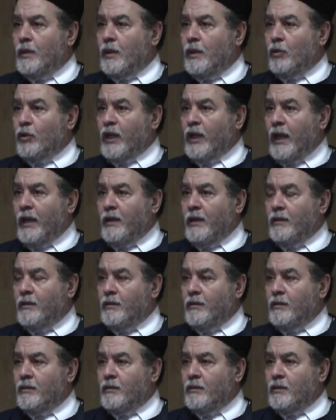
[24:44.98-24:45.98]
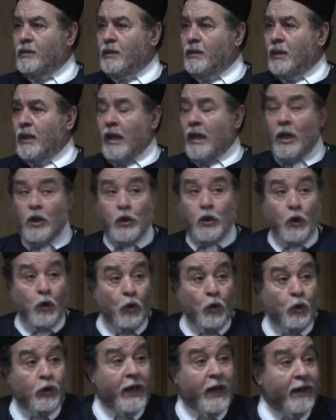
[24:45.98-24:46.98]
Okay?
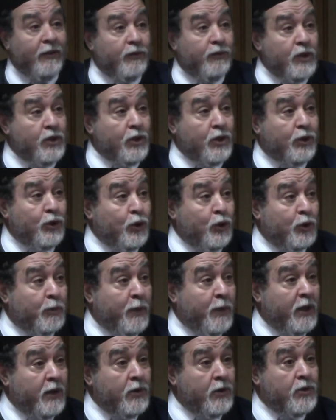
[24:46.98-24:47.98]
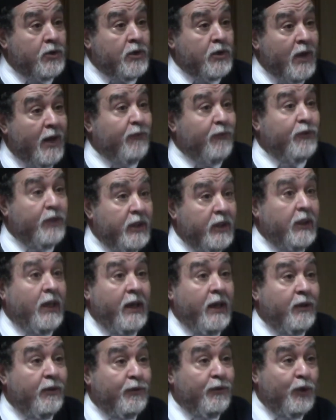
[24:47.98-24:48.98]
You can visit your parents every
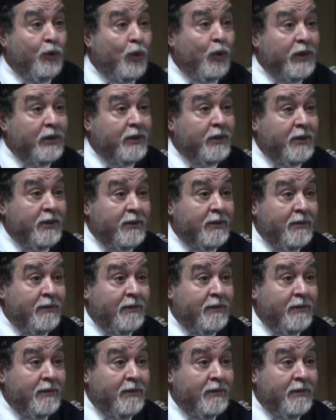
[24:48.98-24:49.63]
day if you want.